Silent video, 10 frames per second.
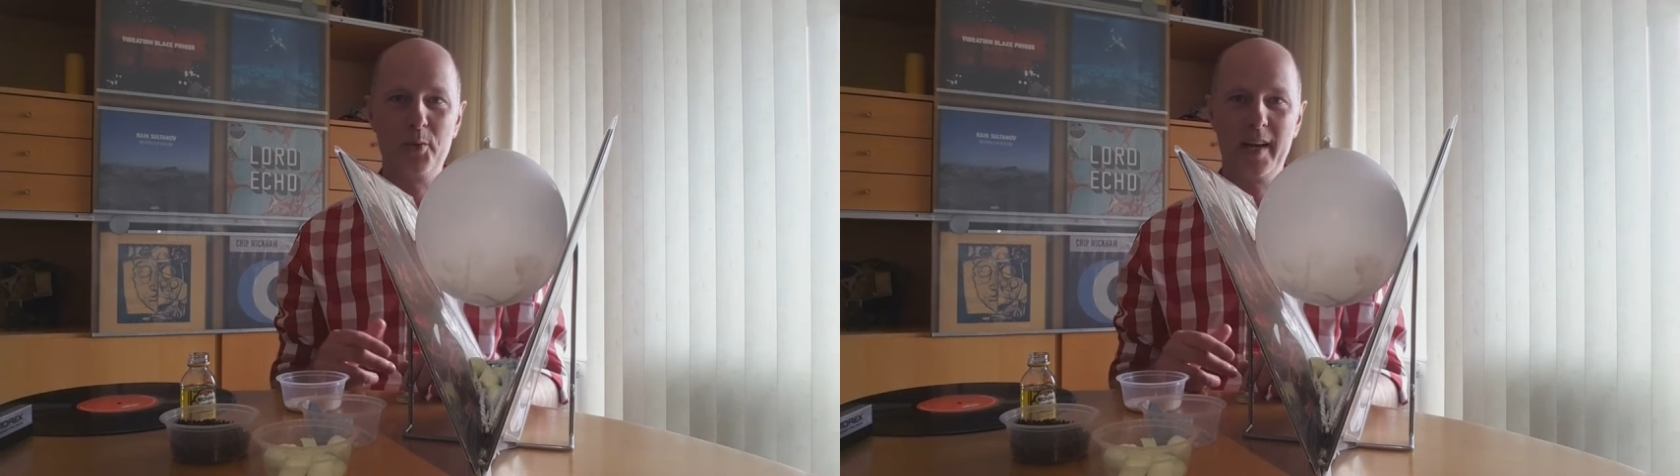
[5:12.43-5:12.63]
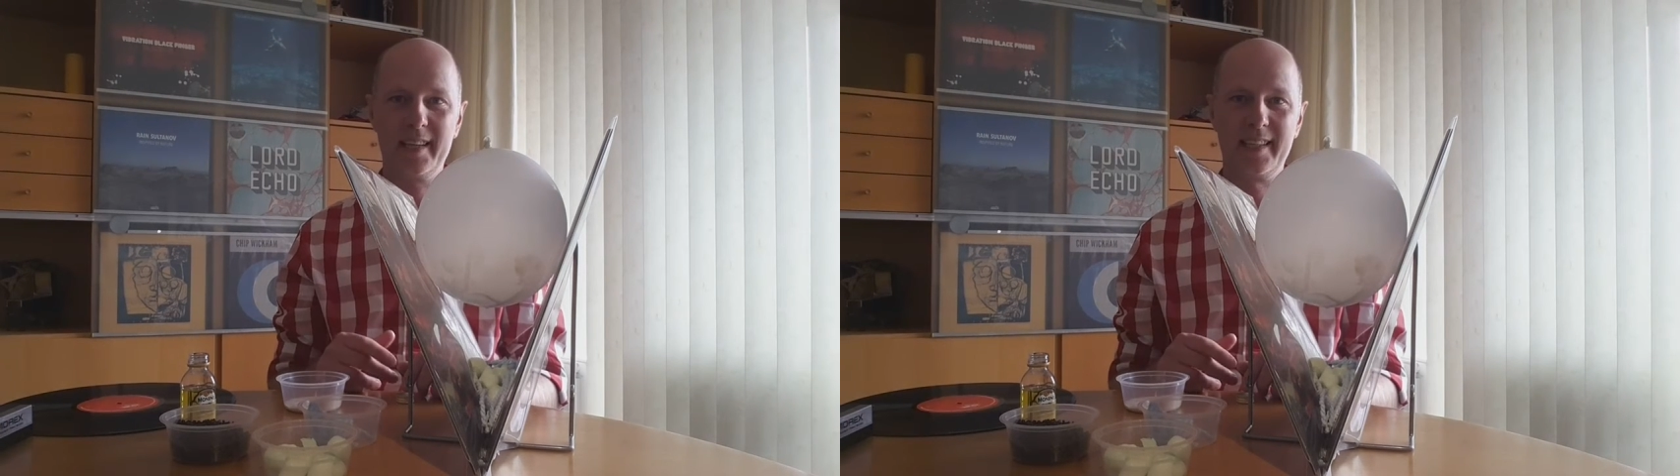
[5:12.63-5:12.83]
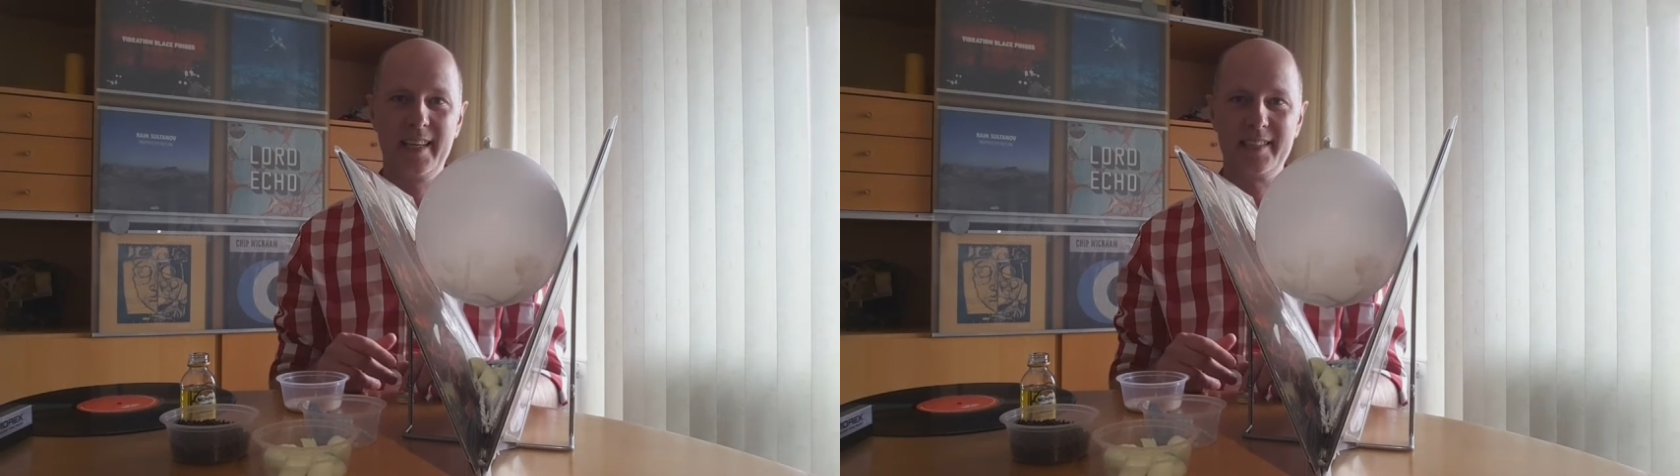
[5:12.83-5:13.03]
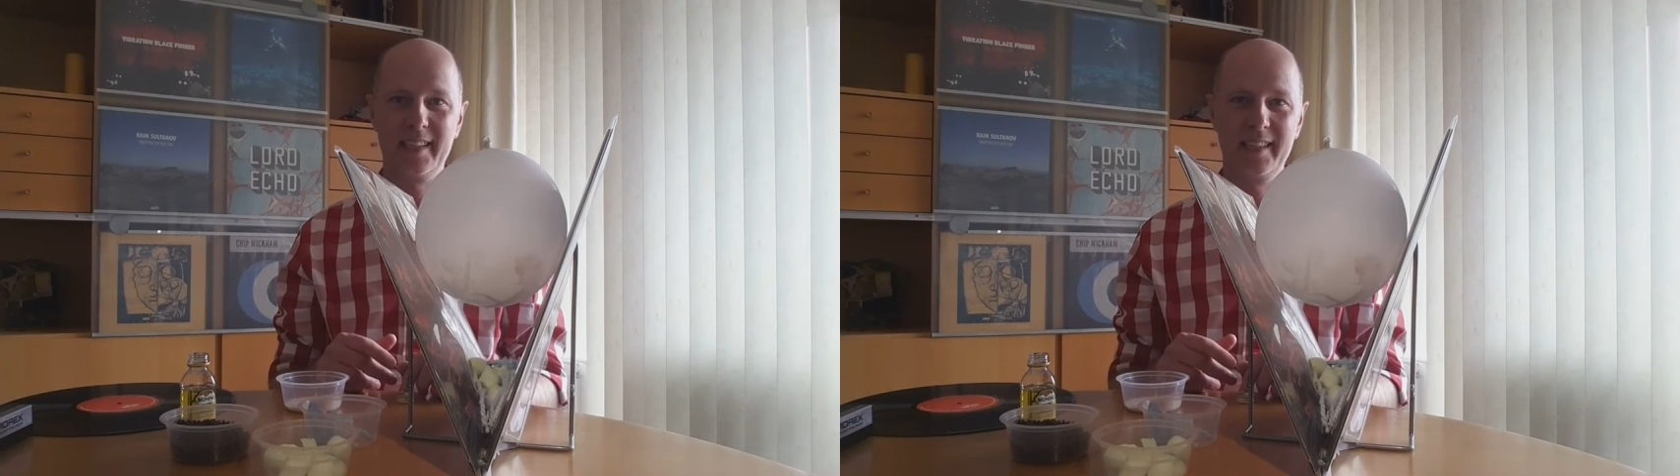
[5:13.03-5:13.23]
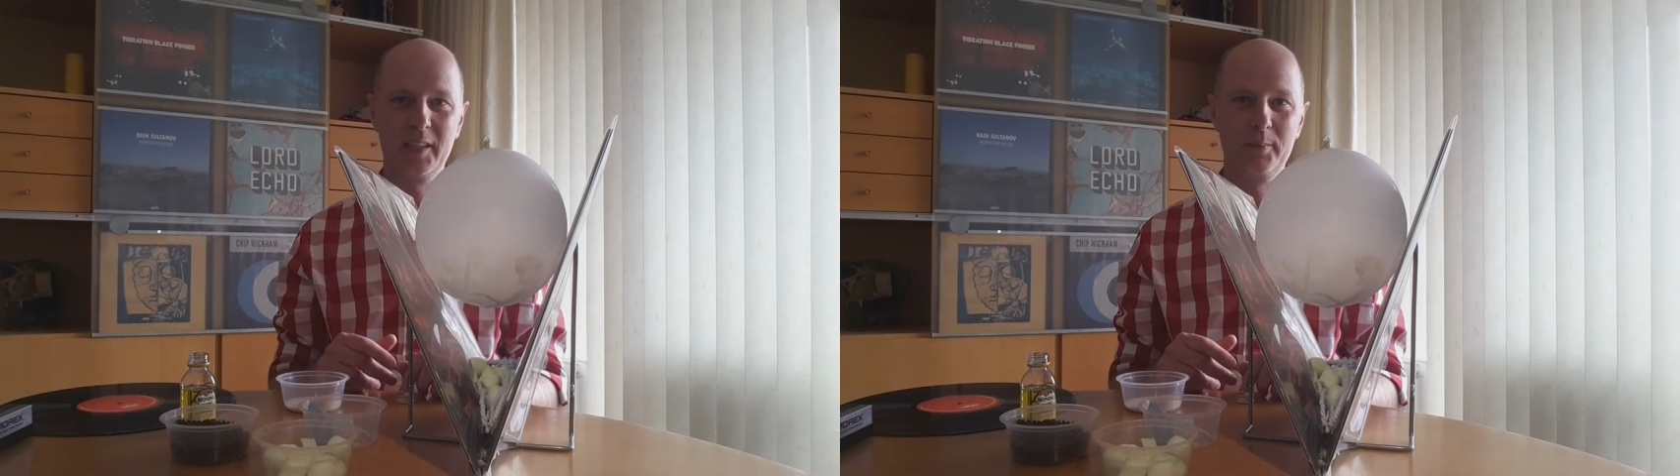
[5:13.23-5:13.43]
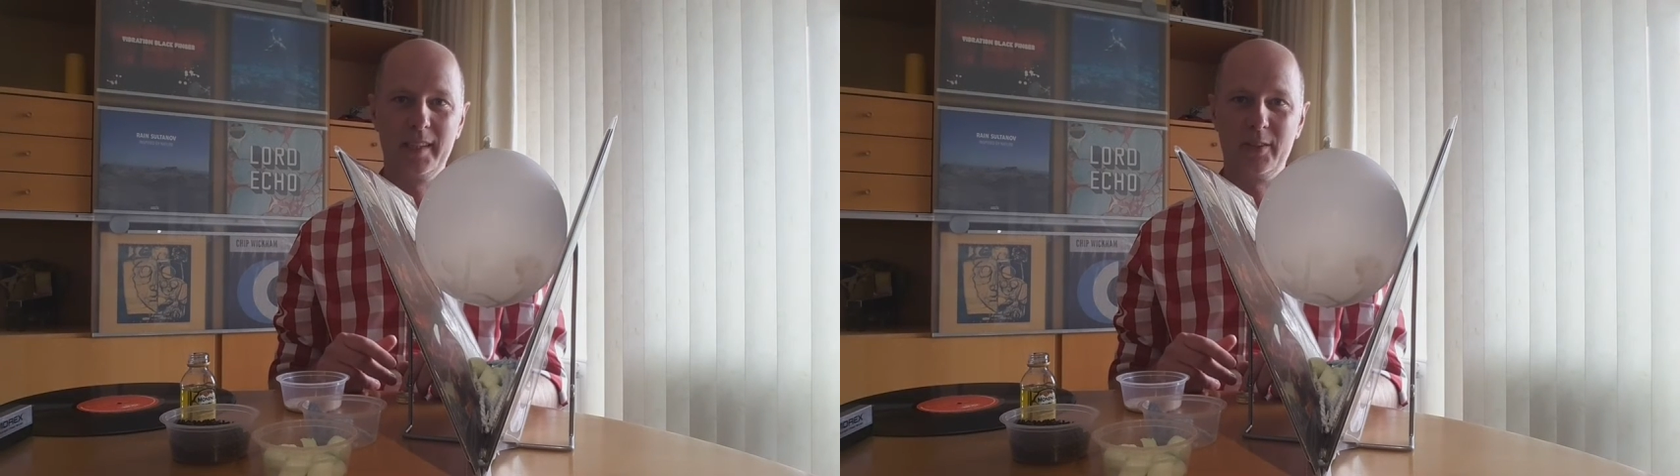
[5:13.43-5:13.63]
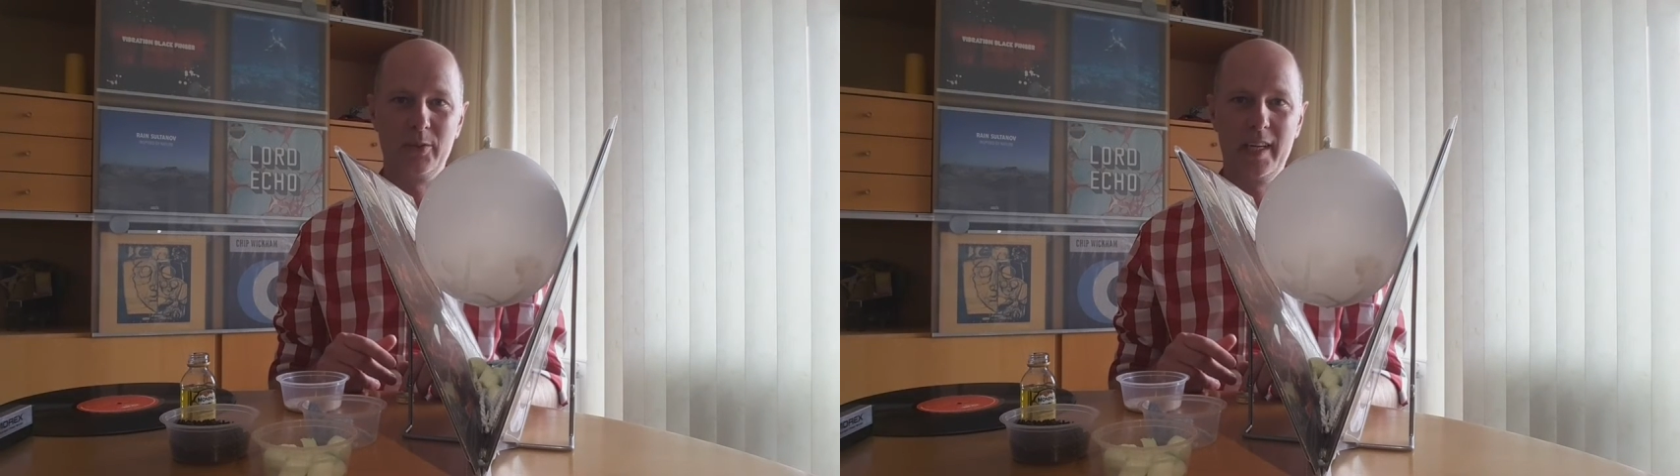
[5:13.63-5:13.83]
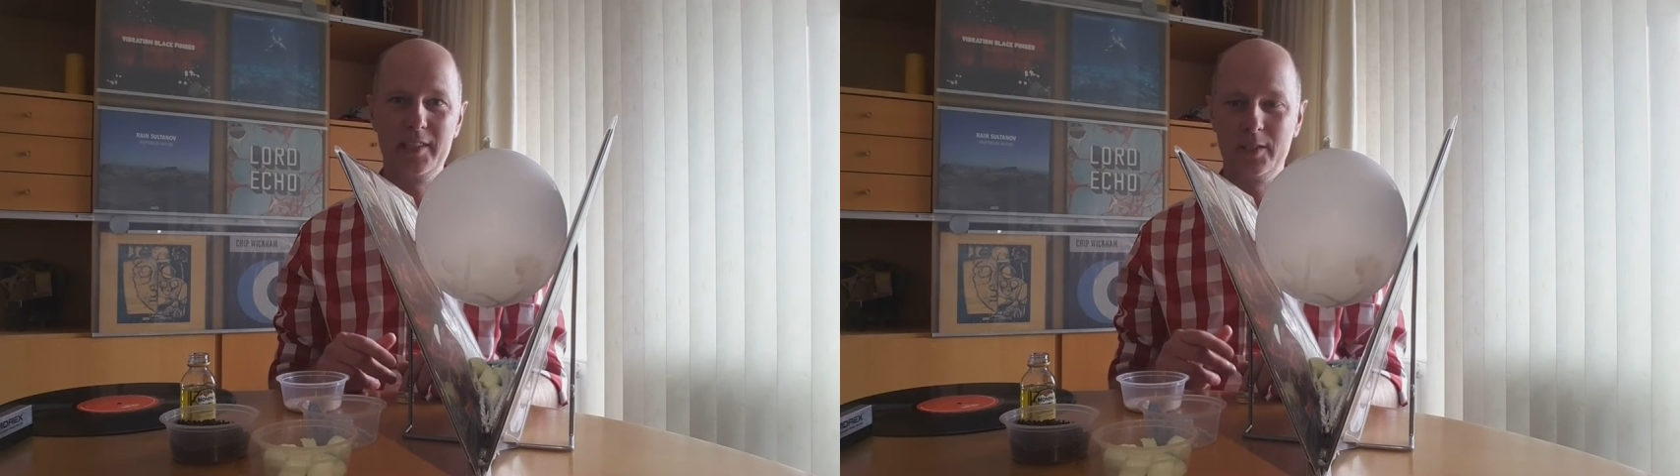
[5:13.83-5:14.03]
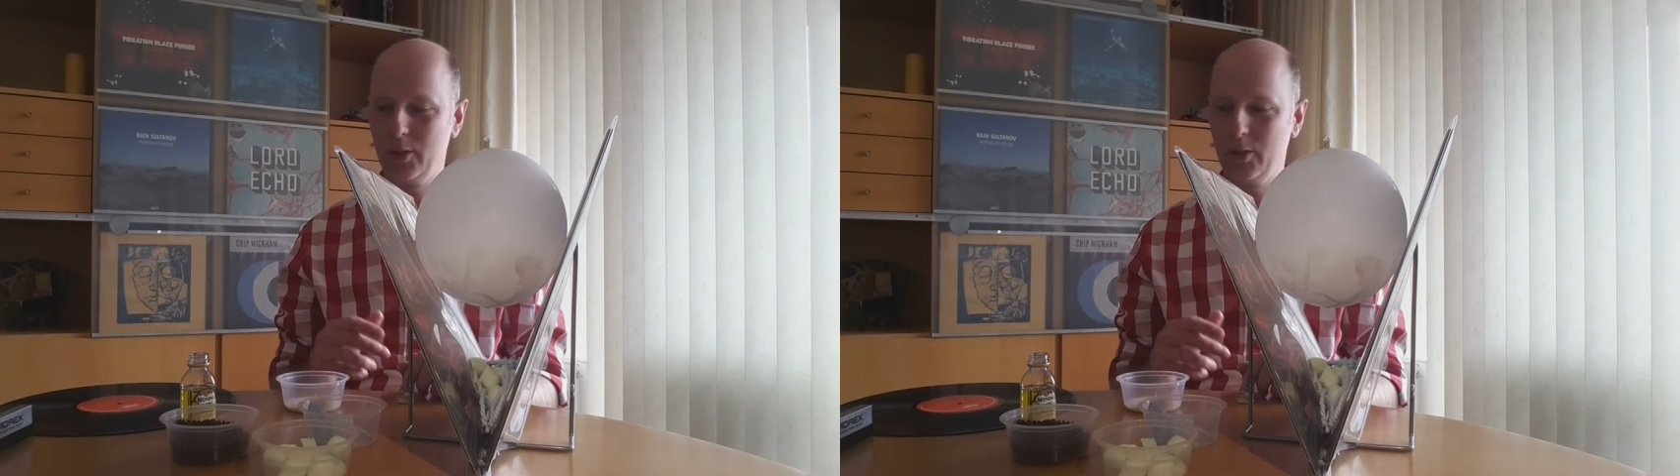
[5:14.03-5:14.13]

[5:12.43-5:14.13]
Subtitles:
where it gets a little bit crazy